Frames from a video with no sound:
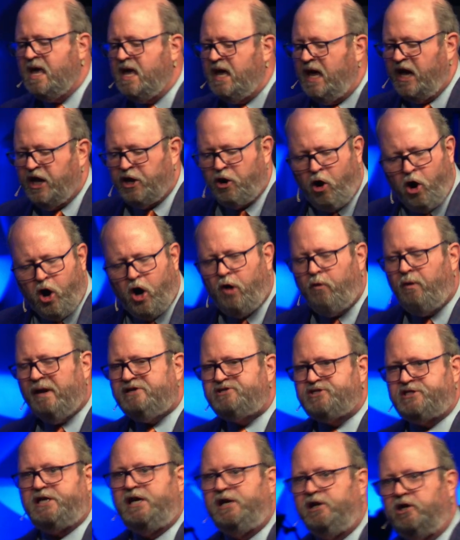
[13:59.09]
and
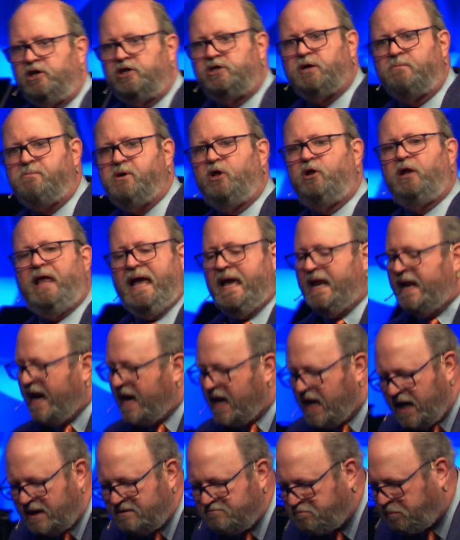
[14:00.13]
always irritable and
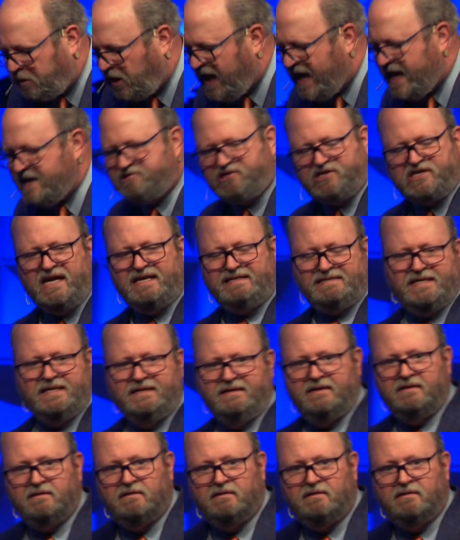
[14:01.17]
unpleasant?